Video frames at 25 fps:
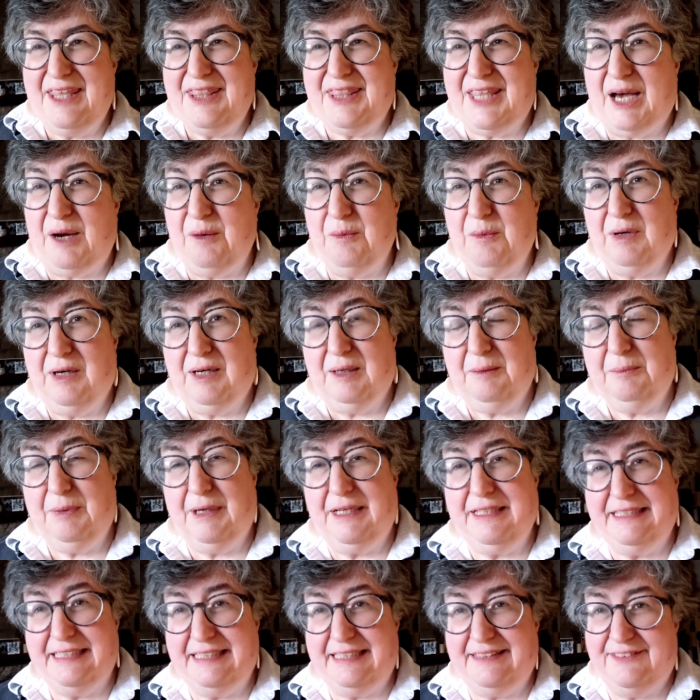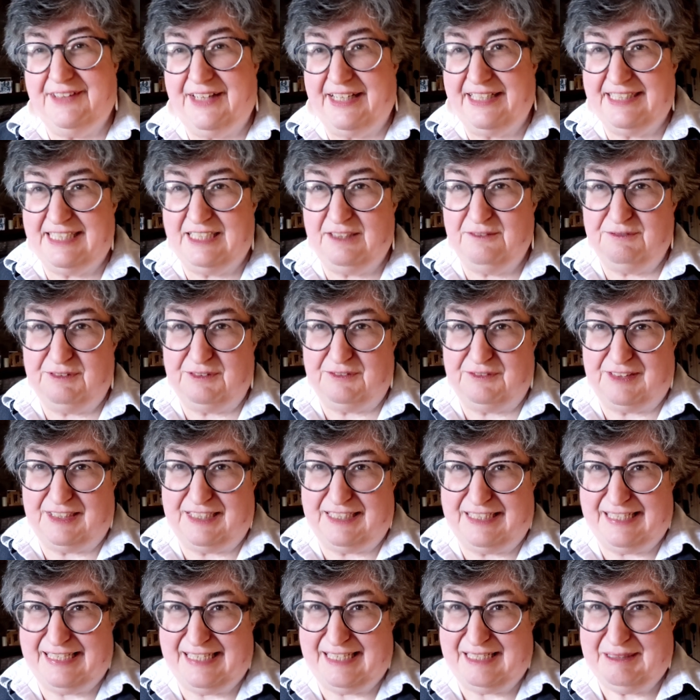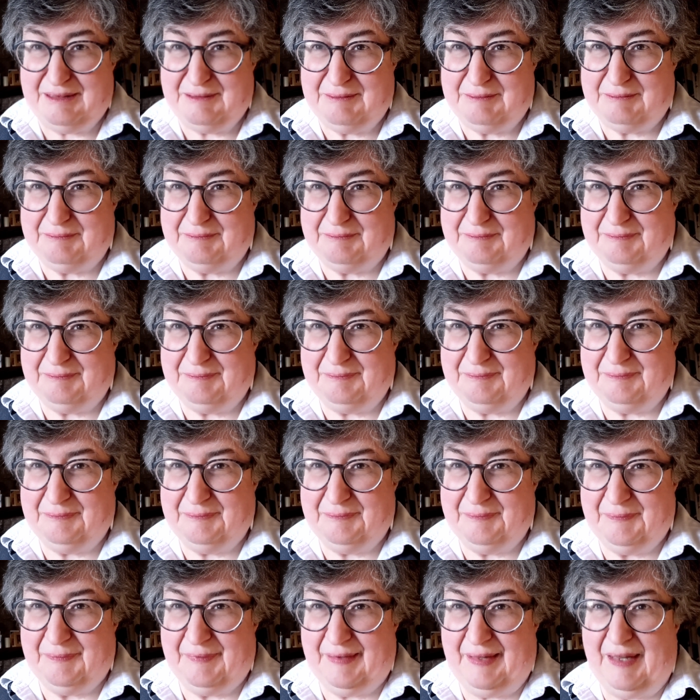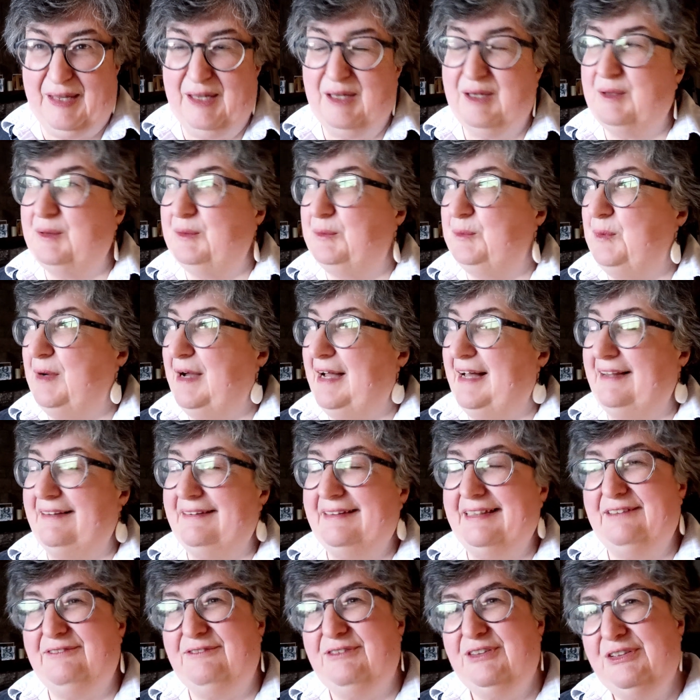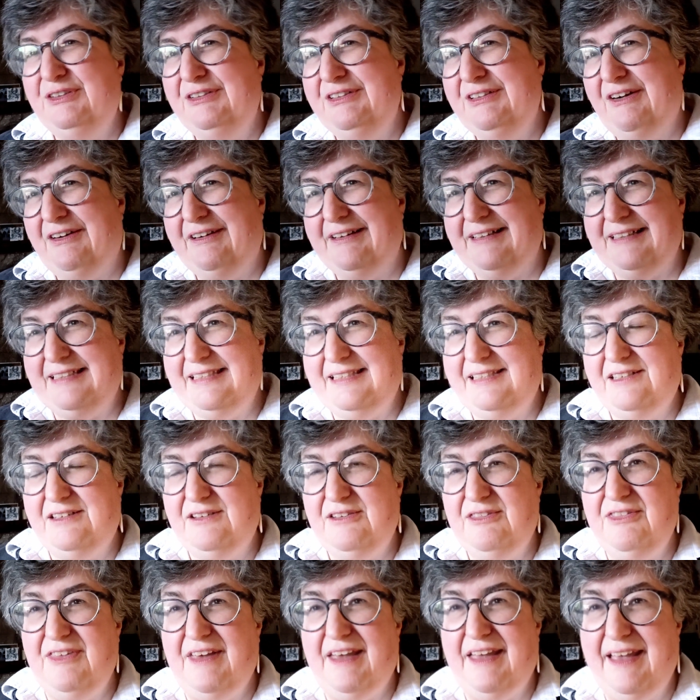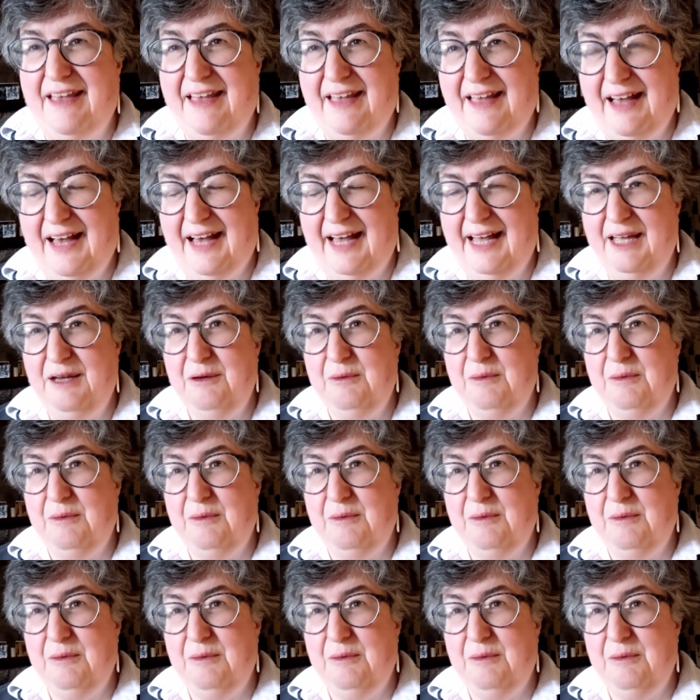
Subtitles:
that were printed in the 1950s? Well, if you're an artist, you think, I